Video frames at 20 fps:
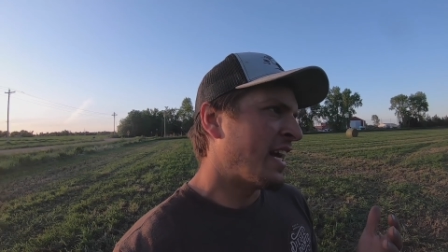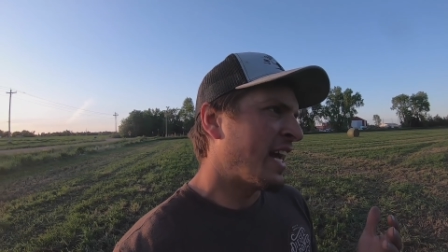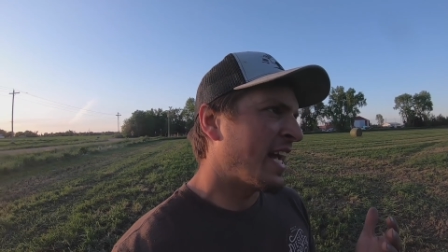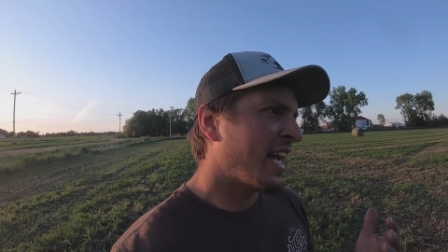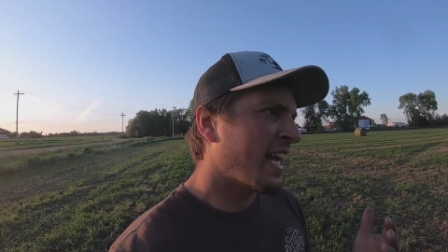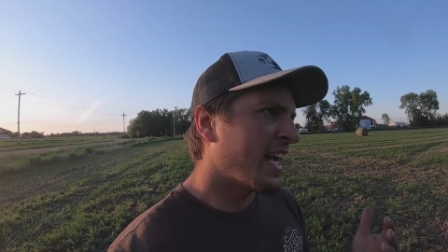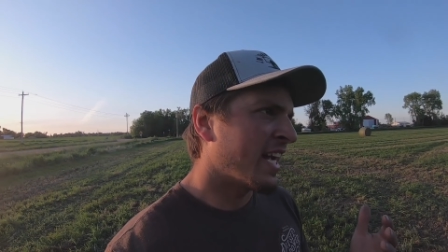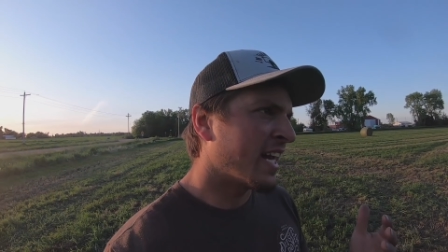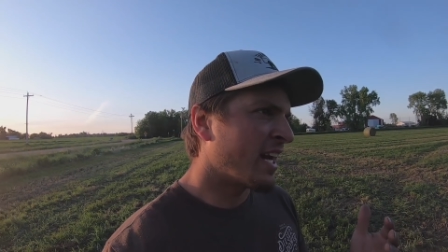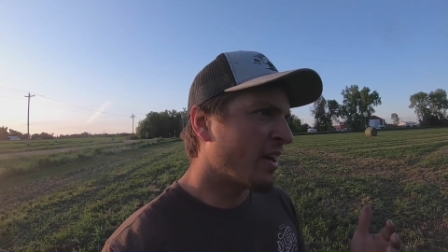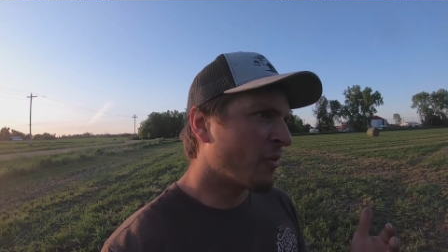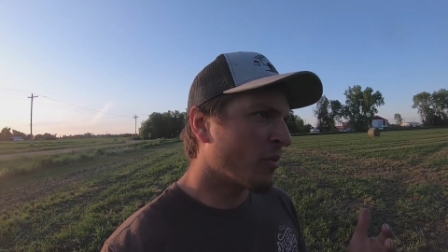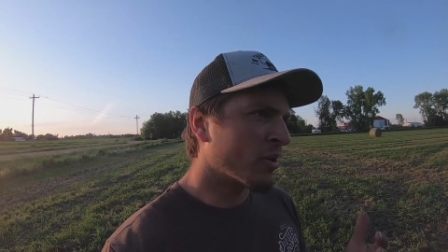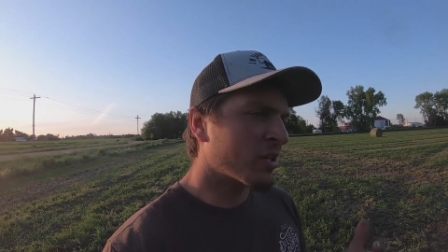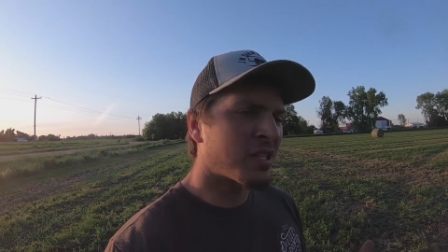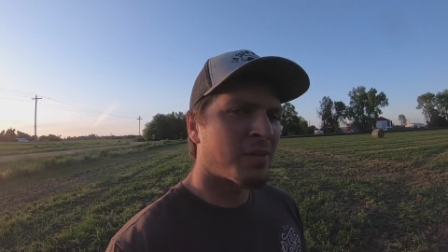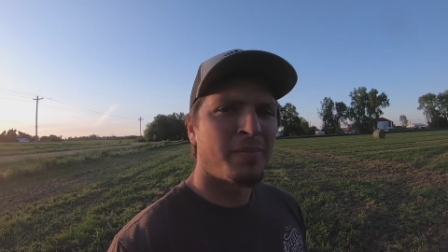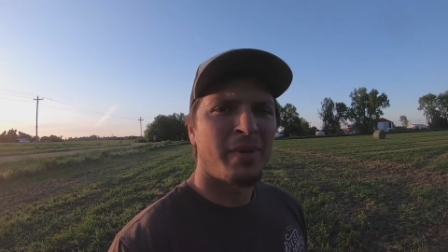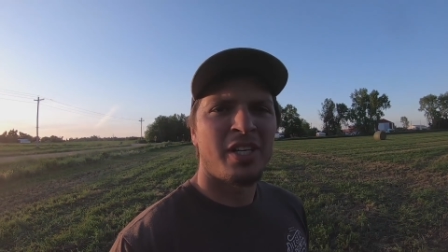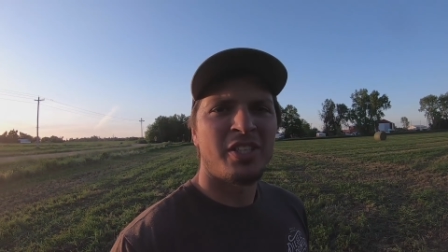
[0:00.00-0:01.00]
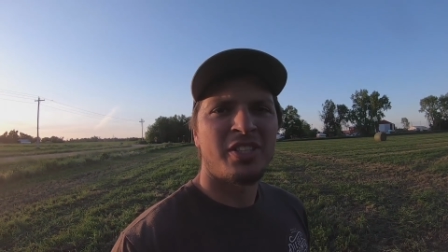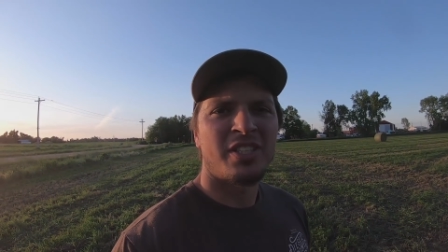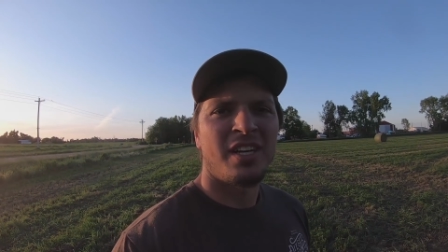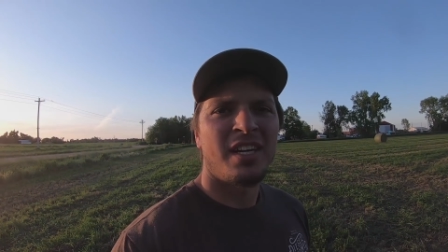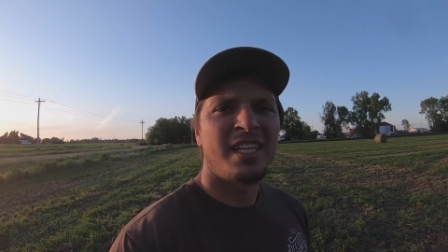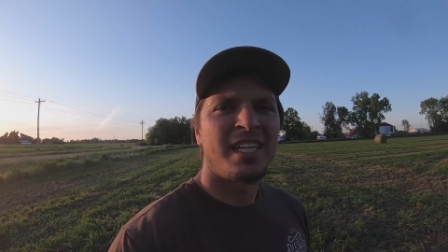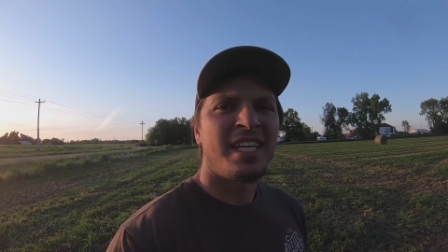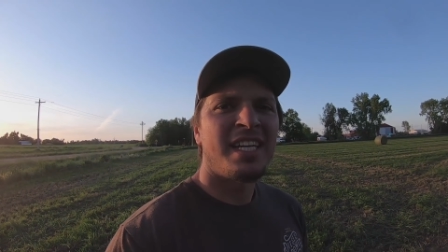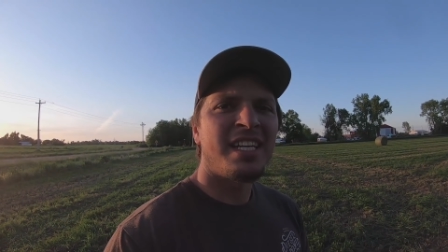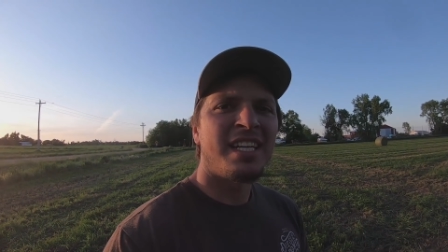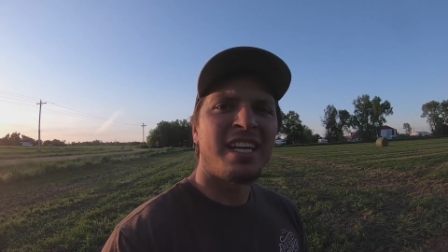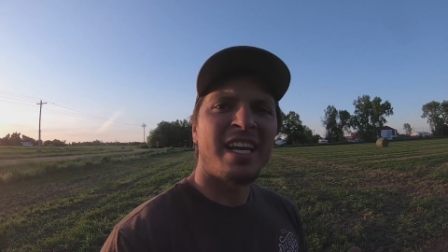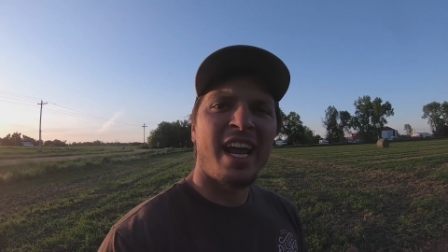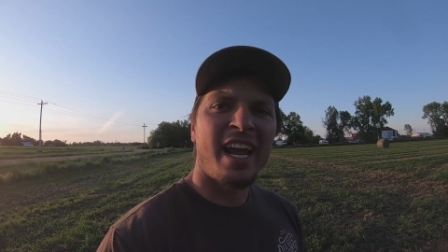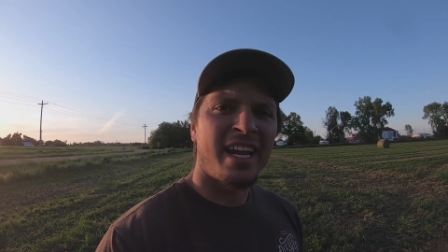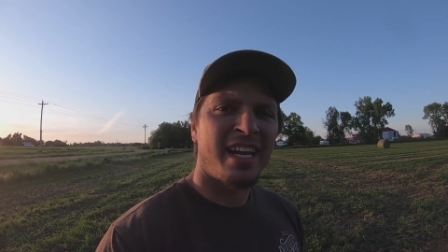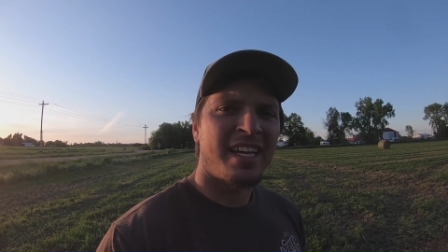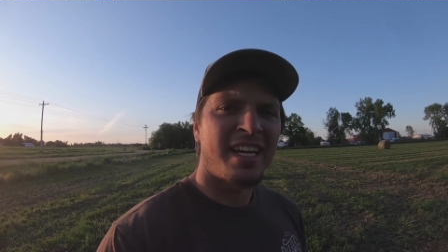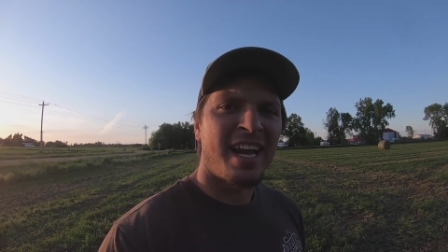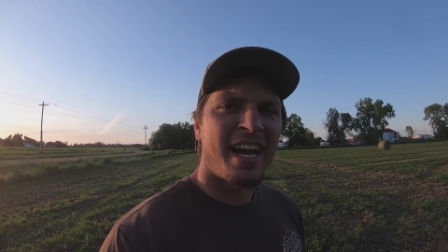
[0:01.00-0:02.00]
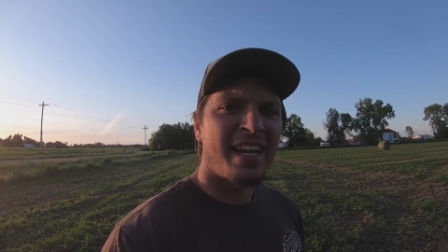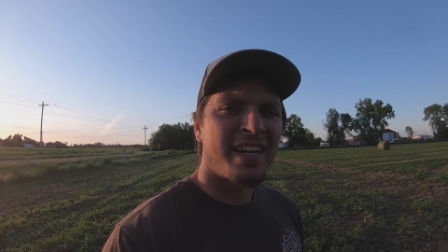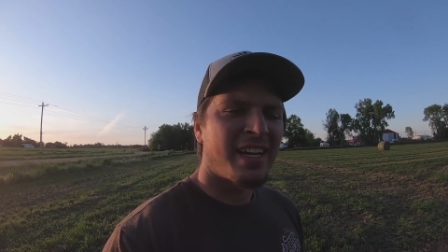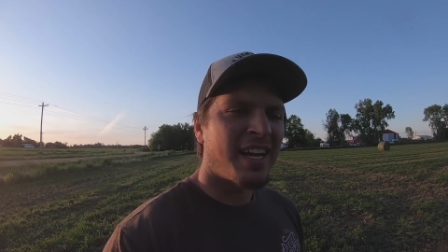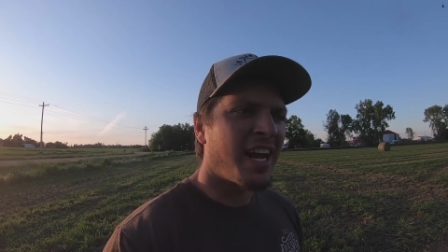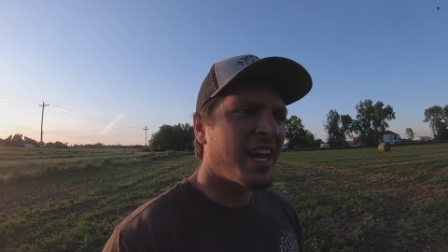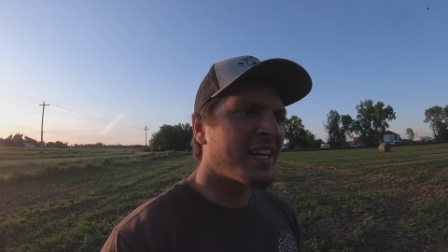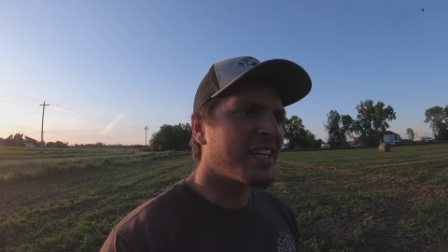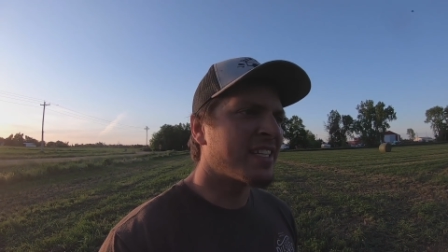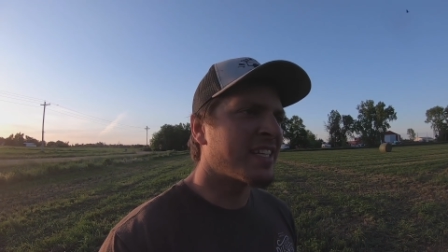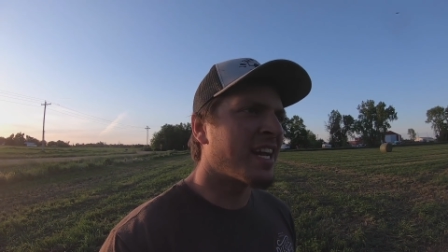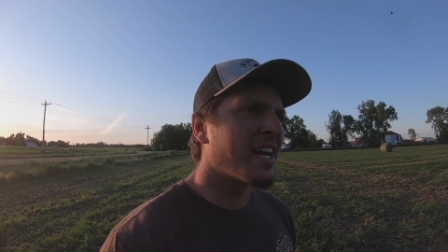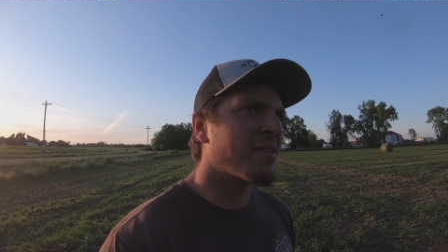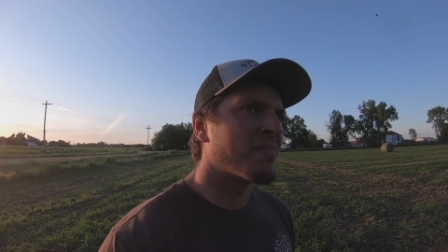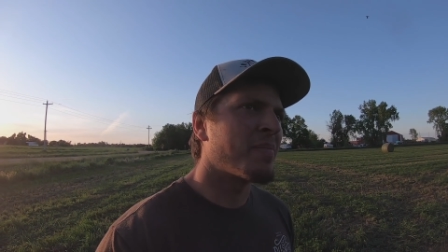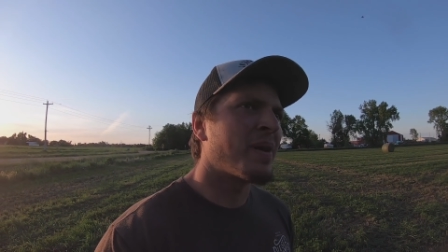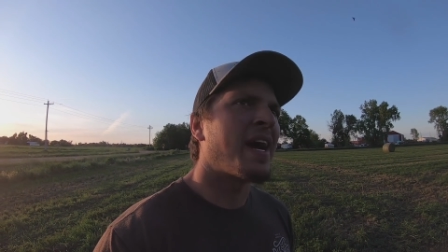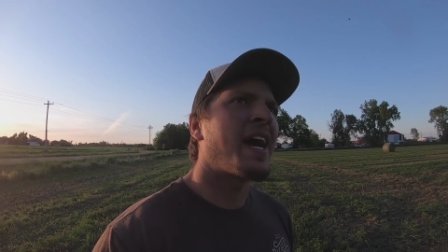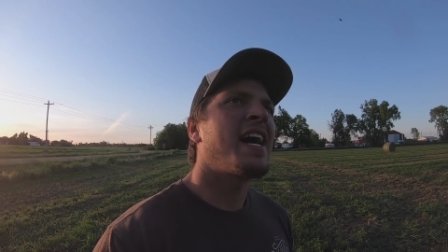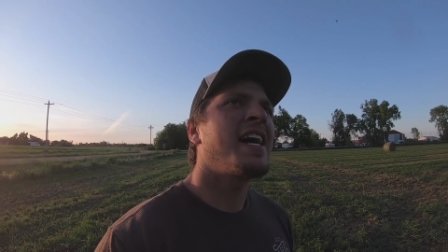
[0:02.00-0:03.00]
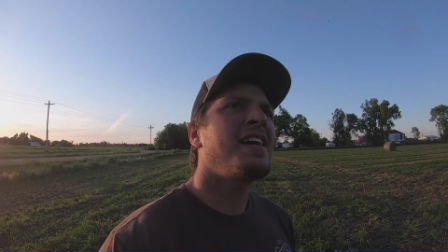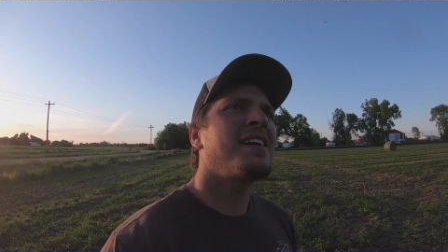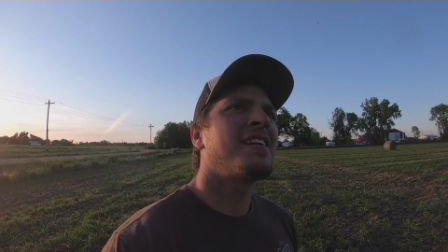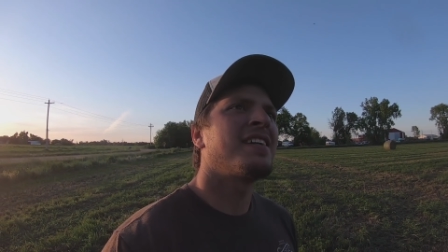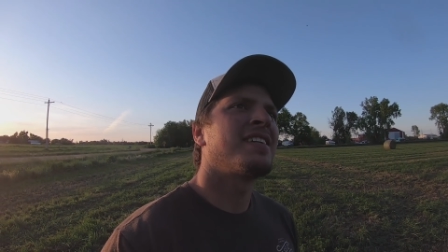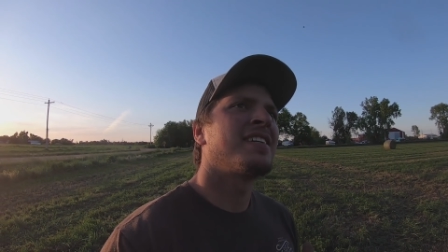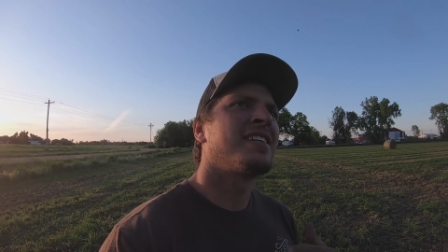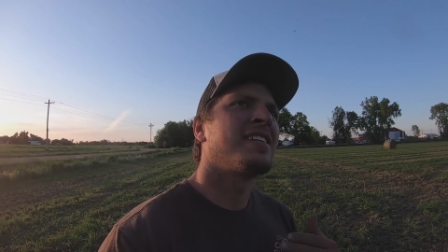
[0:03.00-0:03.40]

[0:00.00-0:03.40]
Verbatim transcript: and I worked a bunch on it, and I kinda got it down pat.